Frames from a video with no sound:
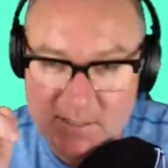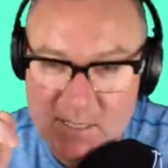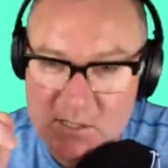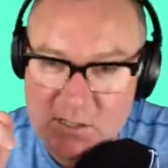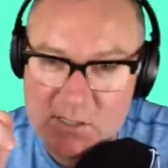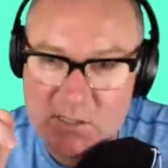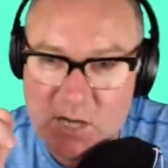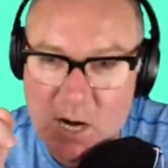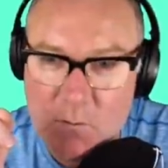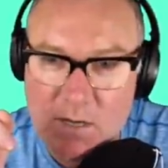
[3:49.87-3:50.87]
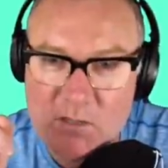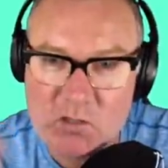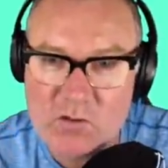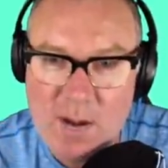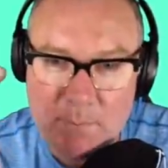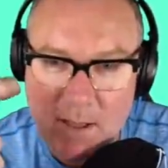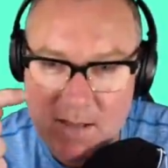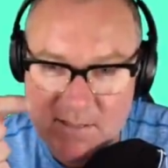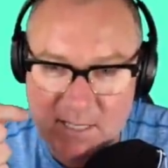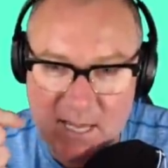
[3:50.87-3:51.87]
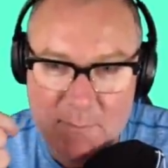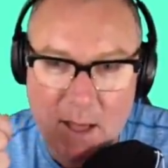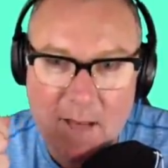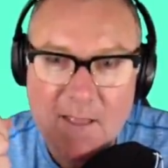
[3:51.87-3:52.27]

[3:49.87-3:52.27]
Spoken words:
he's just thrown one straight past the keeper,